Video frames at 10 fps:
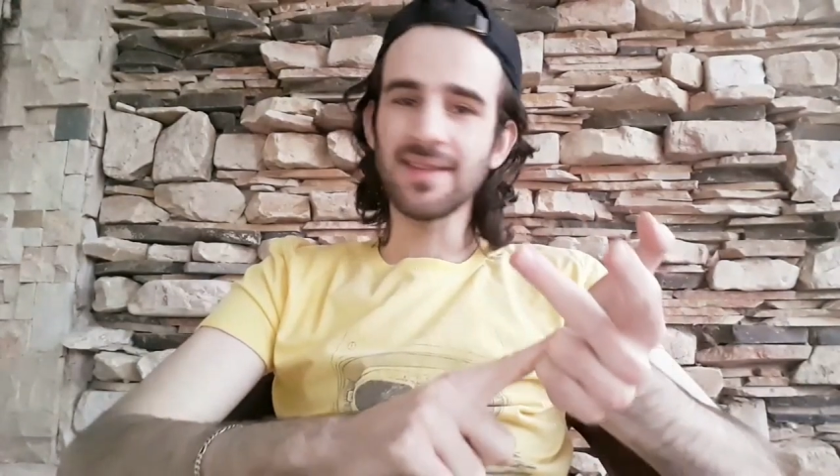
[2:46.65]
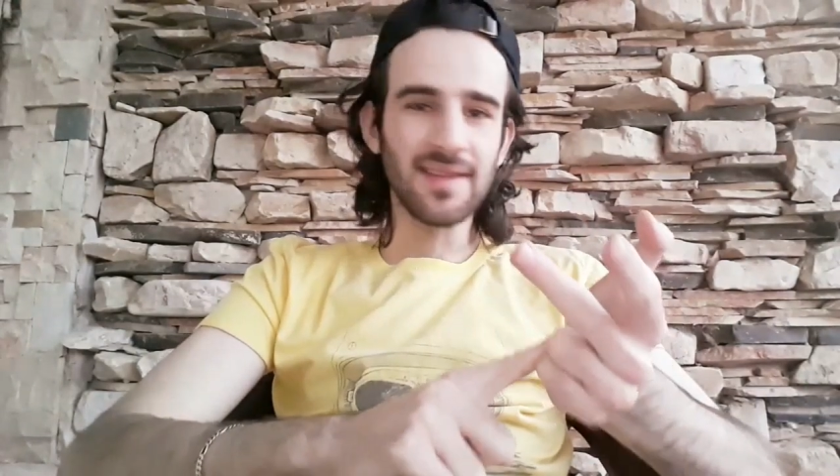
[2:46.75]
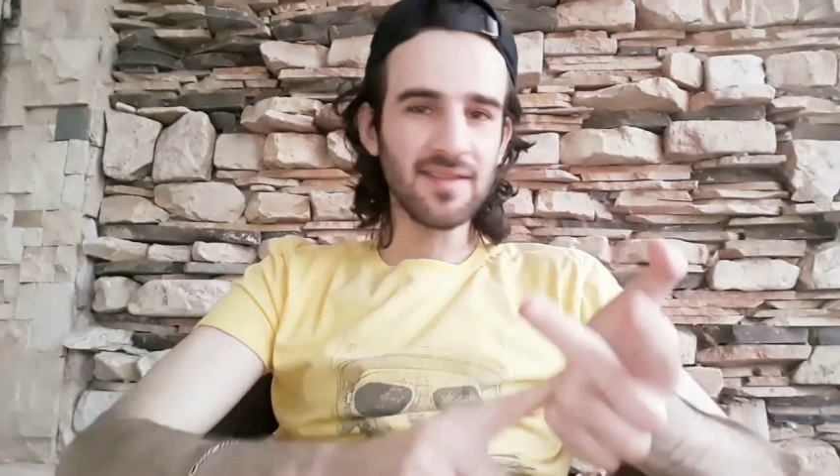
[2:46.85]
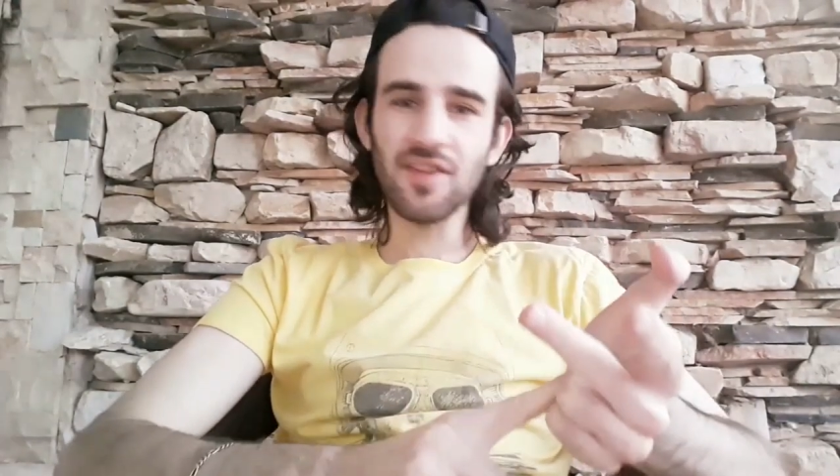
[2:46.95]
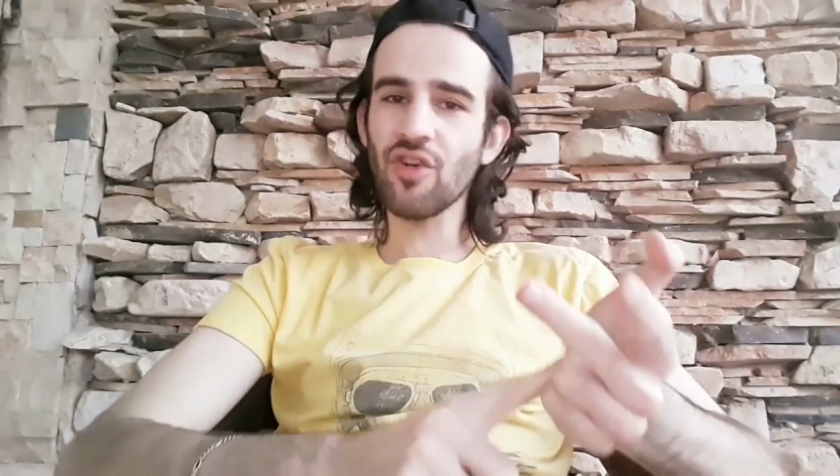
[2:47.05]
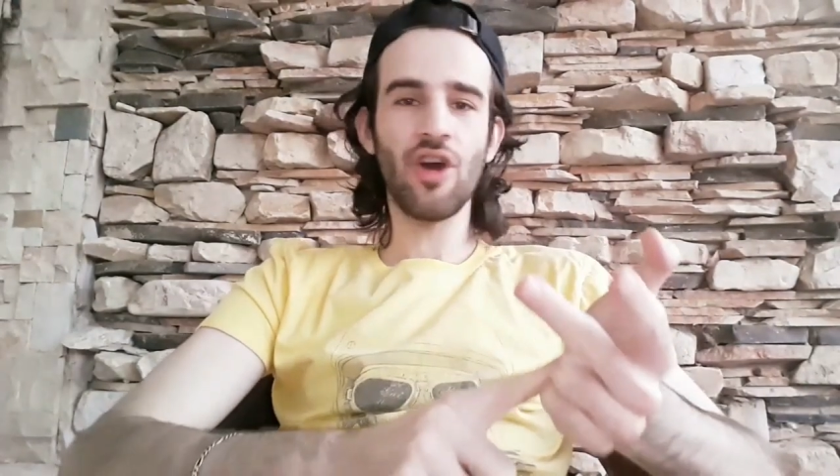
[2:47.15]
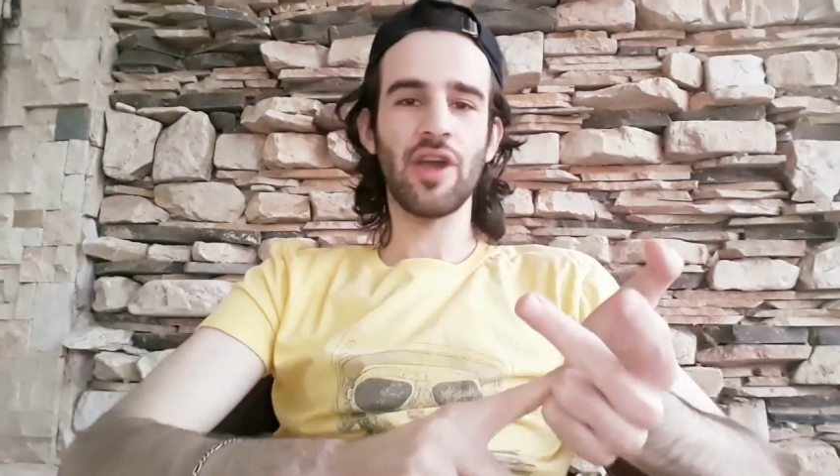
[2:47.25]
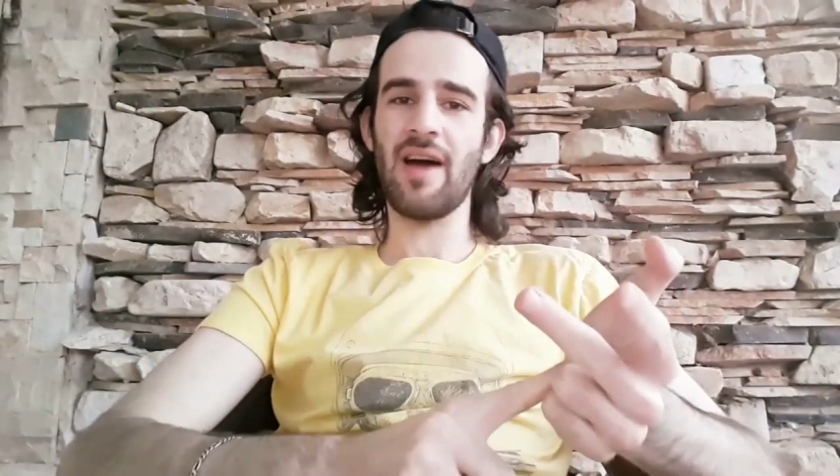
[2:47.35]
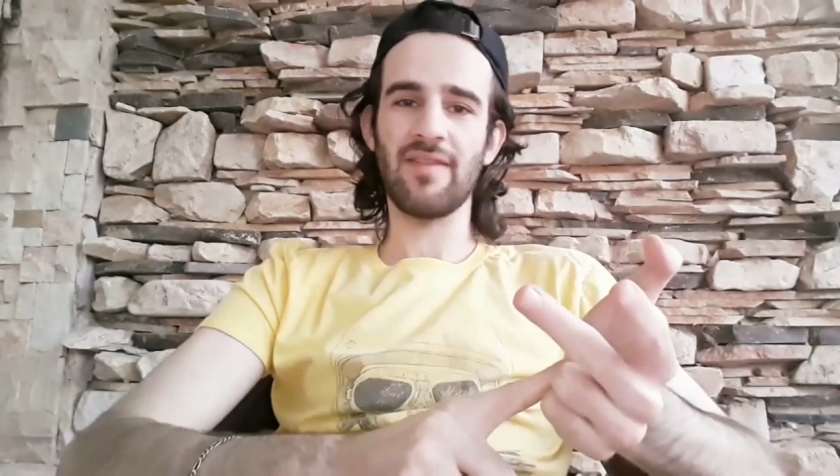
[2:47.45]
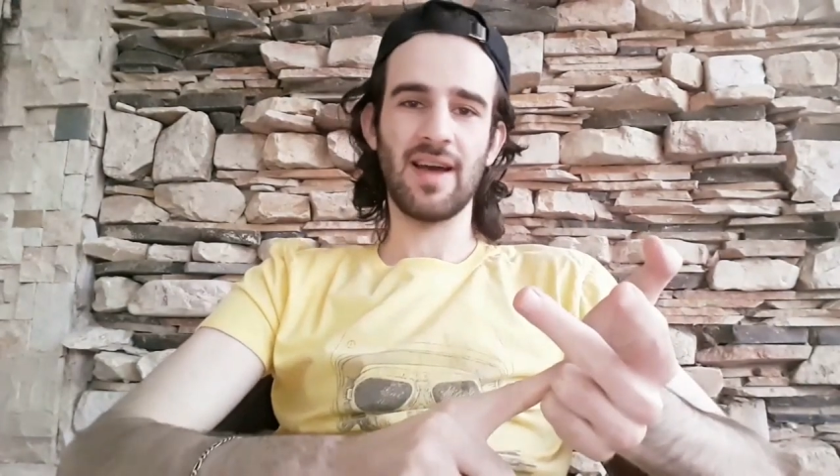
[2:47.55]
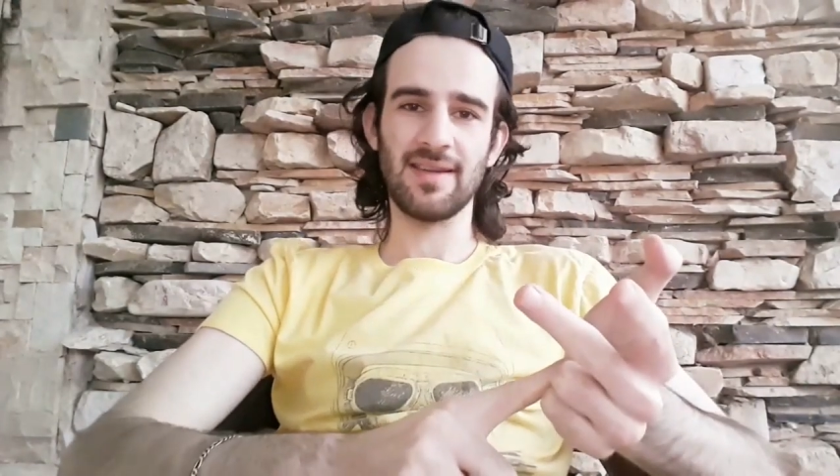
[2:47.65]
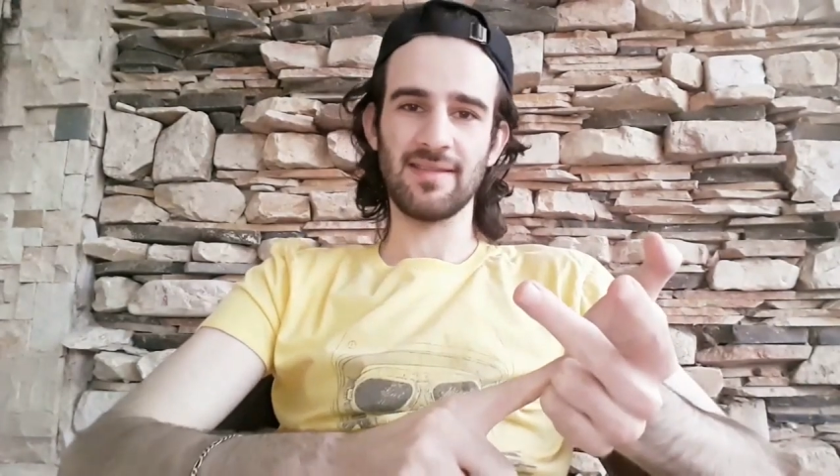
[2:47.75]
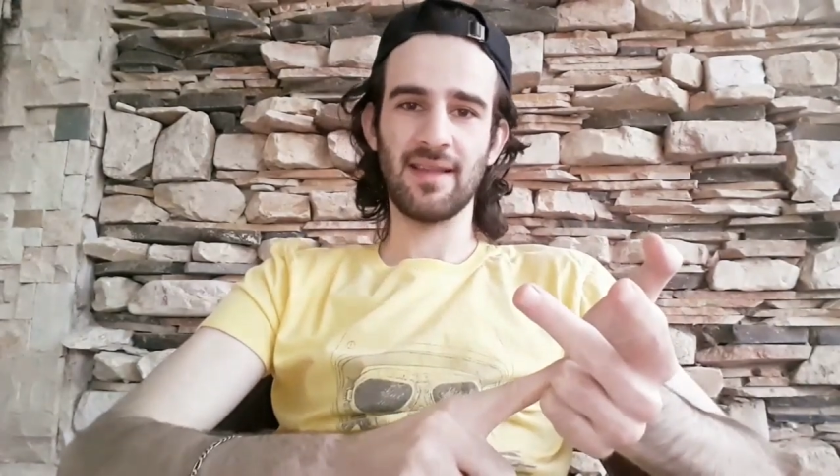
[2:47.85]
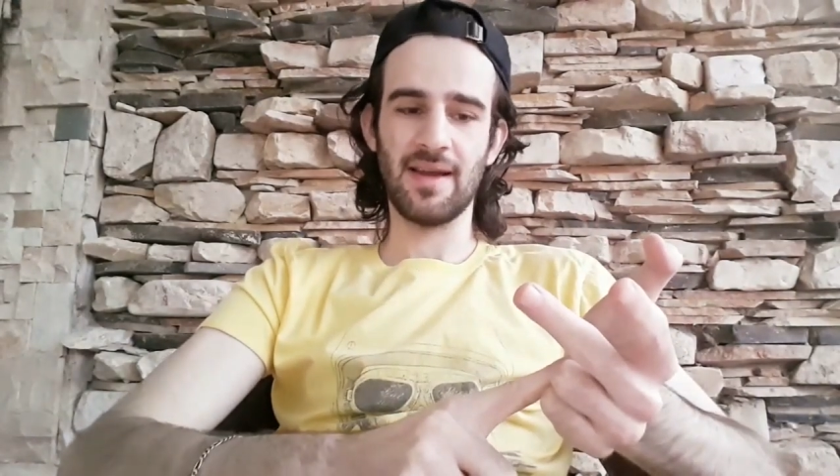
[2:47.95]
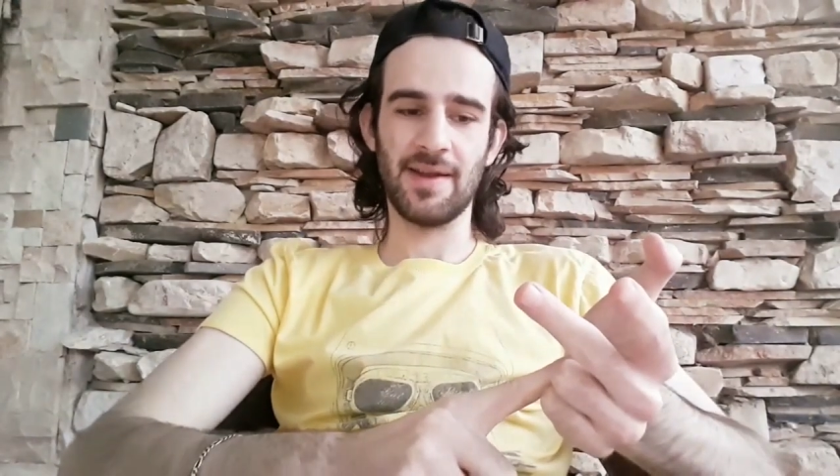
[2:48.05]
and destroy
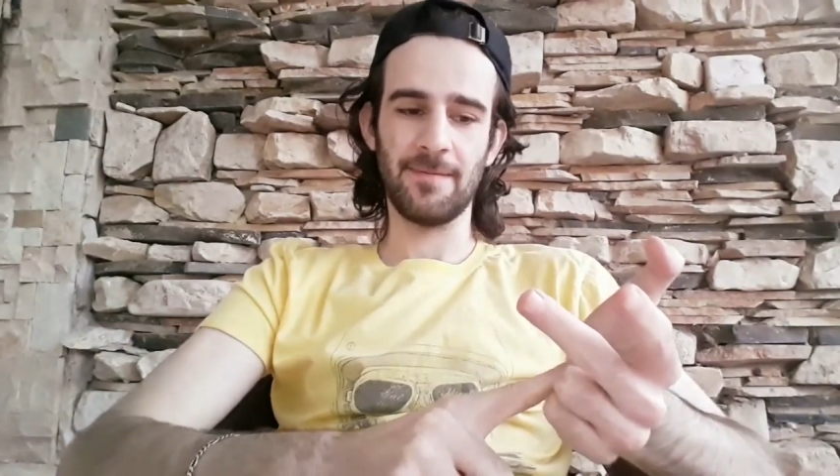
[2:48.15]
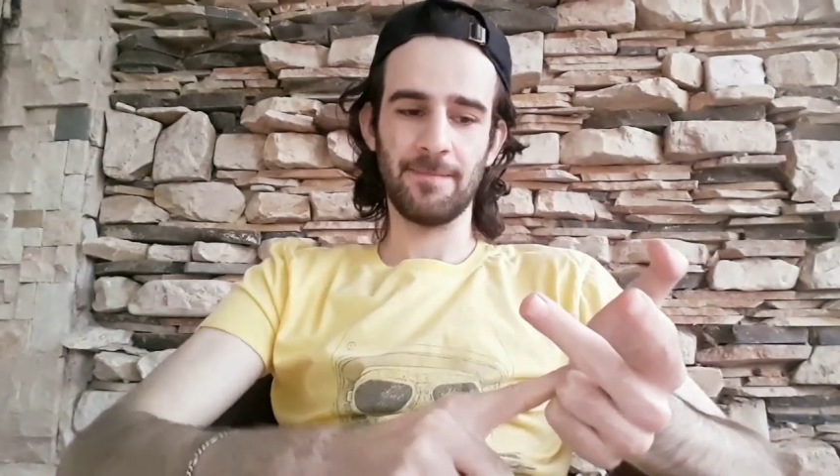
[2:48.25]
Afghanistan.